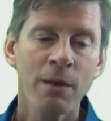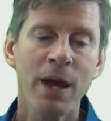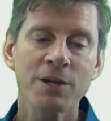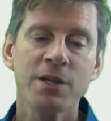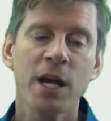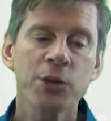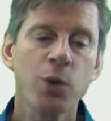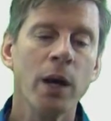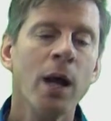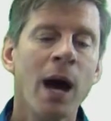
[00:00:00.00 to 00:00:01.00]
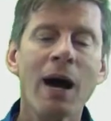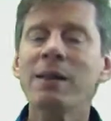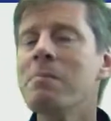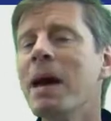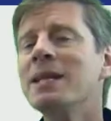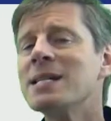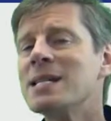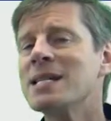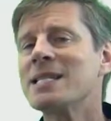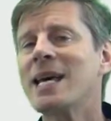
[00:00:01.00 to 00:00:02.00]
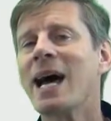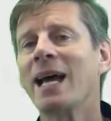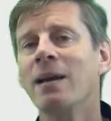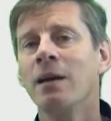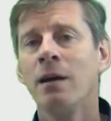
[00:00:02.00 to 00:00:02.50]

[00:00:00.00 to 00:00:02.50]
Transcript: That's the next one. On the maintenance side,